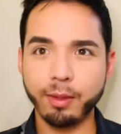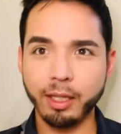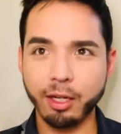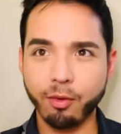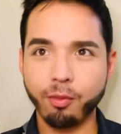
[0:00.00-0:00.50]

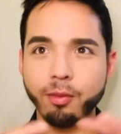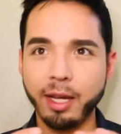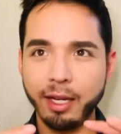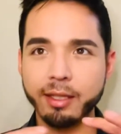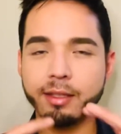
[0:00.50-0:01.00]
really
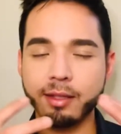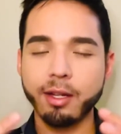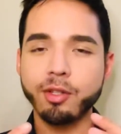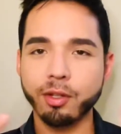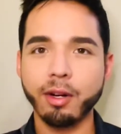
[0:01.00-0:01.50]
create
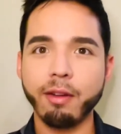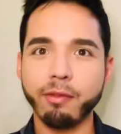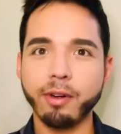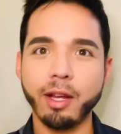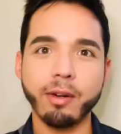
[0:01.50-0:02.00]
such a great
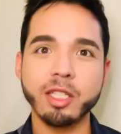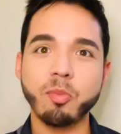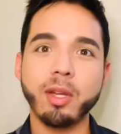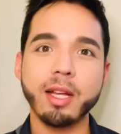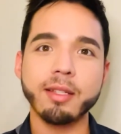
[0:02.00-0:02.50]
fragrance,
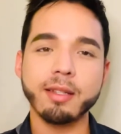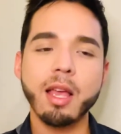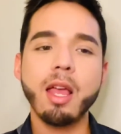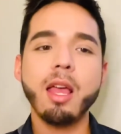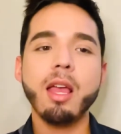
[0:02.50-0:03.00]
because
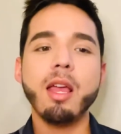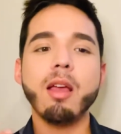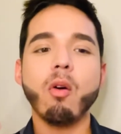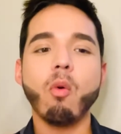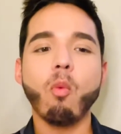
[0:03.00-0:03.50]

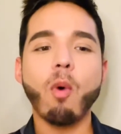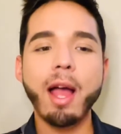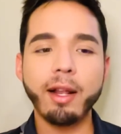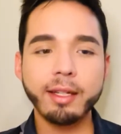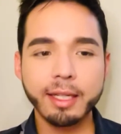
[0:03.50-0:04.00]

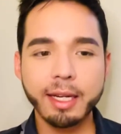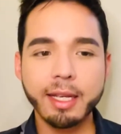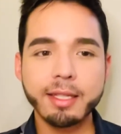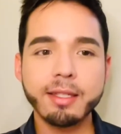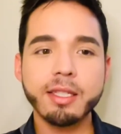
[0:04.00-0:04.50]
while it
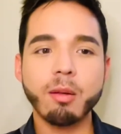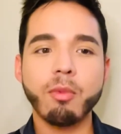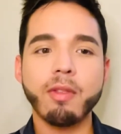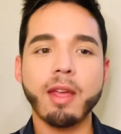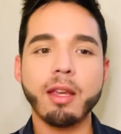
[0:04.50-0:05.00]
is
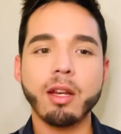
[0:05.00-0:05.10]
something that,